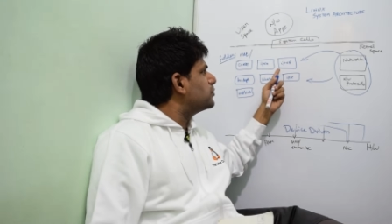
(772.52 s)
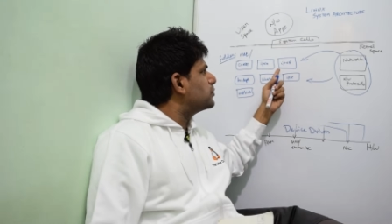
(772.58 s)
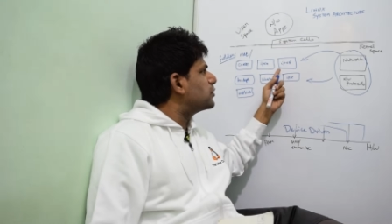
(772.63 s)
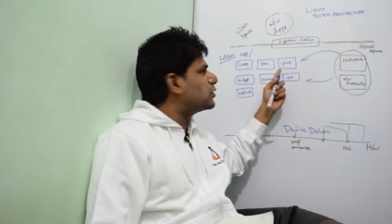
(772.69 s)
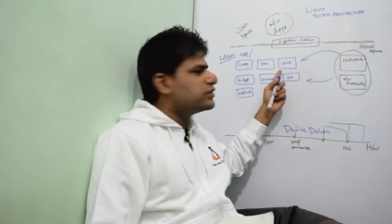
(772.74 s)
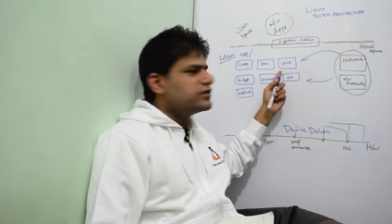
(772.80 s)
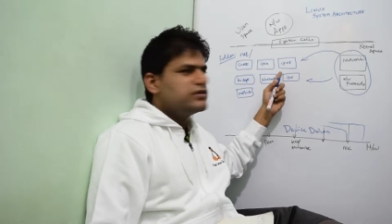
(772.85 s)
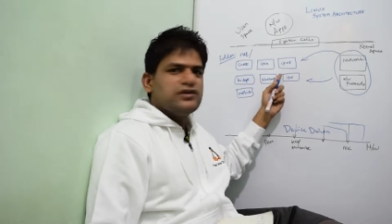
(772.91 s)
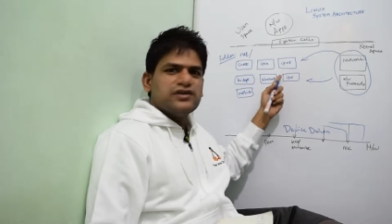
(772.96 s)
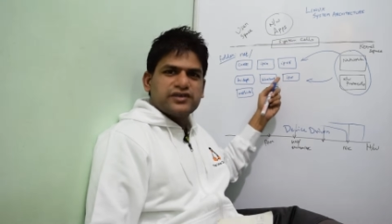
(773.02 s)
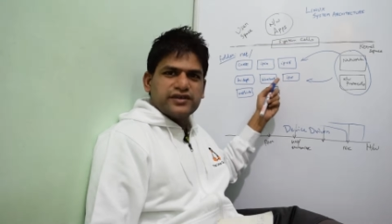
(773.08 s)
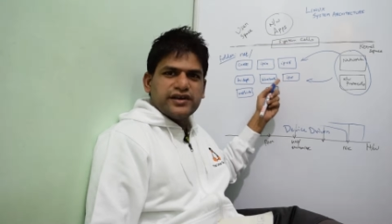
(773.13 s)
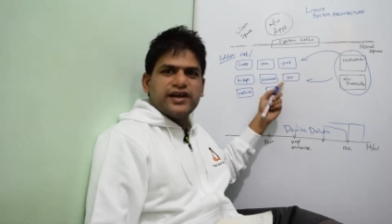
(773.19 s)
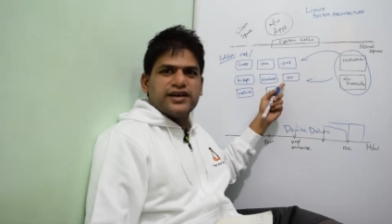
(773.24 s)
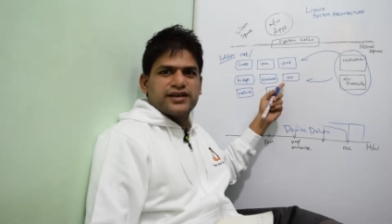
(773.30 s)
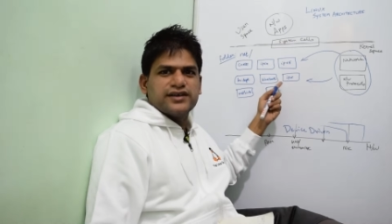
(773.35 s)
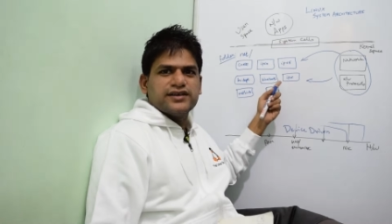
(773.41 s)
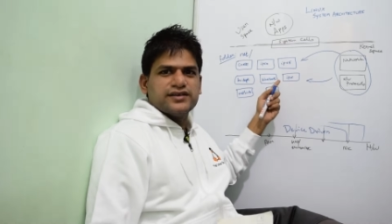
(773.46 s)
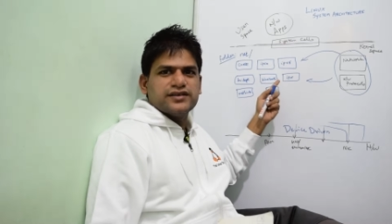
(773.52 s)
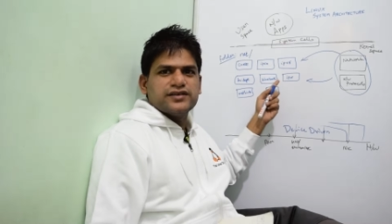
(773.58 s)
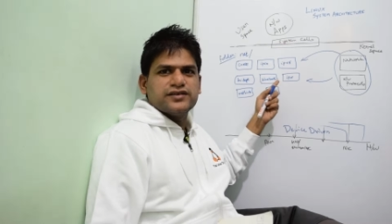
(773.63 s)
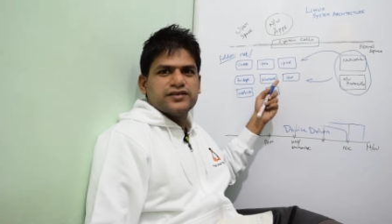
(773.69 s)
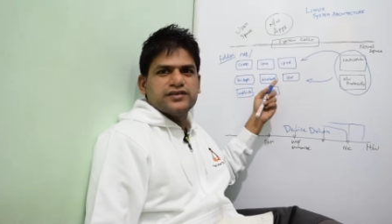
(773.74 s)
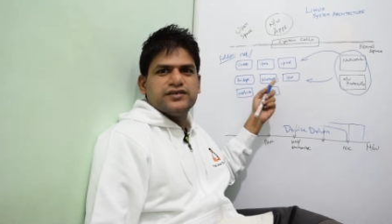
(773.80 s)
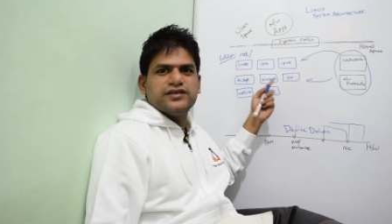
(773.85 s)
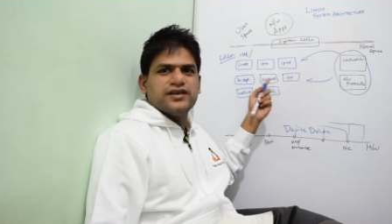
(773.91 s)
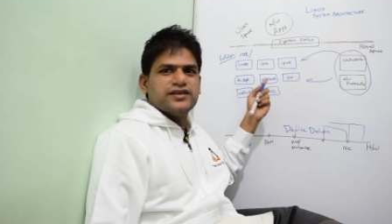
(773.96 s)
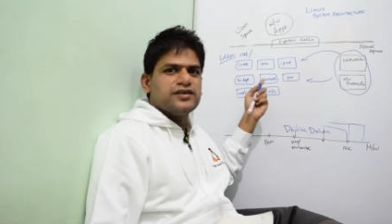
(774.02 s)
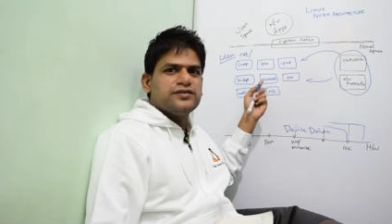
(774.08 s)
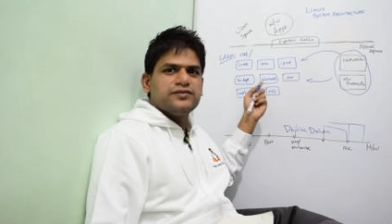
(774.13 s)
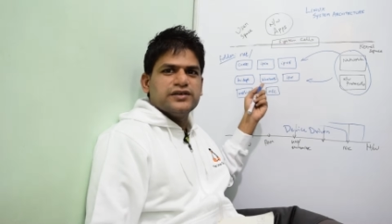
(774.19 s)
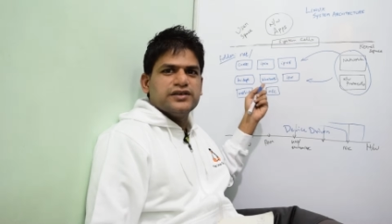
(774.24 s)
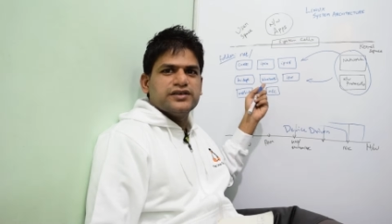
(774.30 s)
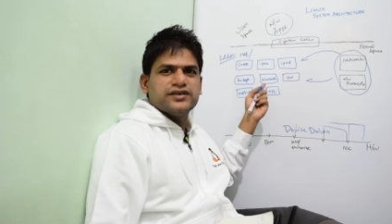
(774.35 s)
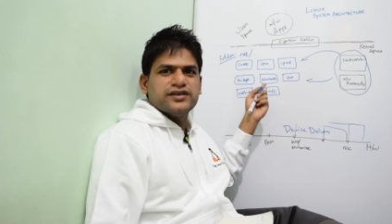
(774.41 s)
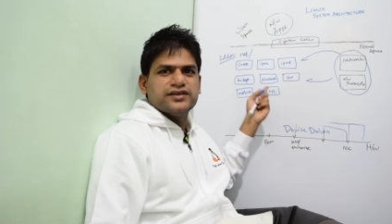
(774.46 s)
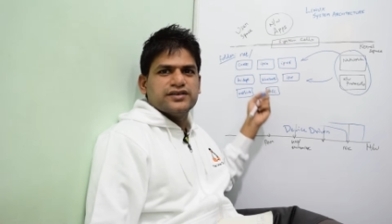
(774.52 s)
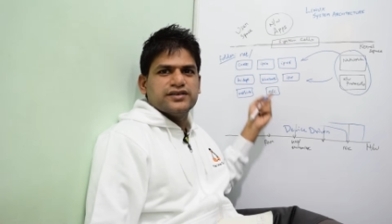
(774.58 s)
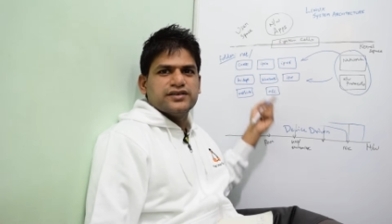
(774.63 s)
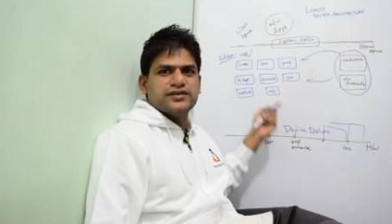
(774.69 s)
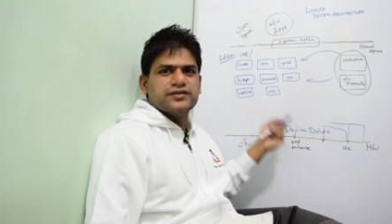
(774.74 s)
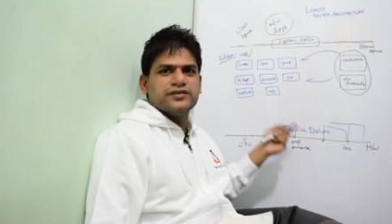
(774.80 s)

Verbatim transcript: protocol stack as such, in other words as such.